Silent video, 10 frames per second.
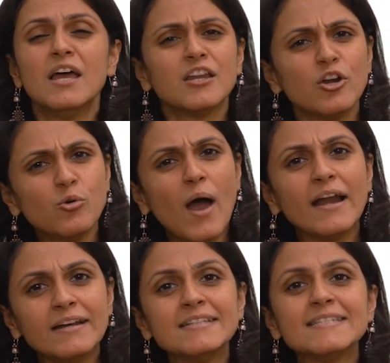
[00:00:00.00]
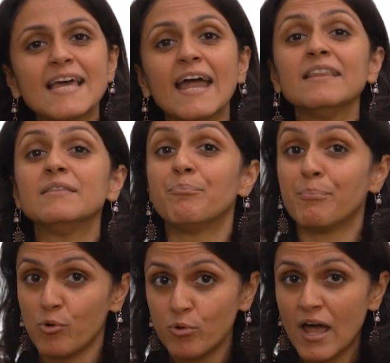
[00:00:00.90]
Now to understand
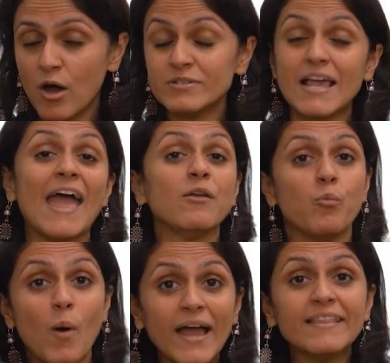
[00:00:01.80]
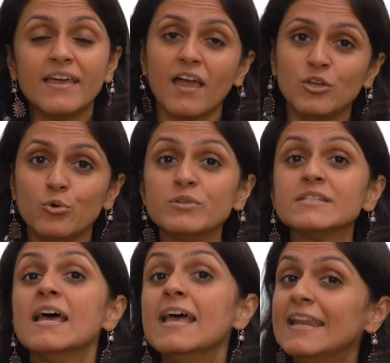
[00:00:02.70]
pronouns and why they are
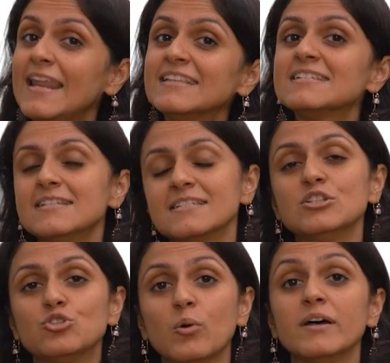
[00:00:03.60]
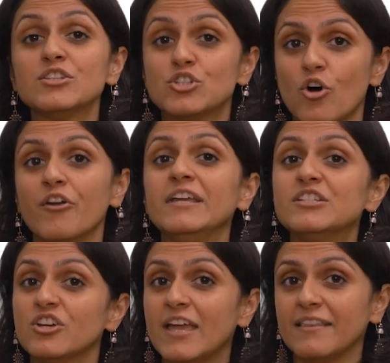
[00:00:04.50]
used, let's listen to a story
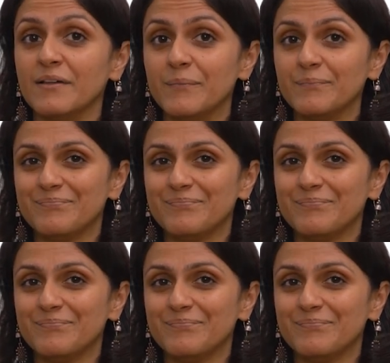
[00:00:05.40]
together.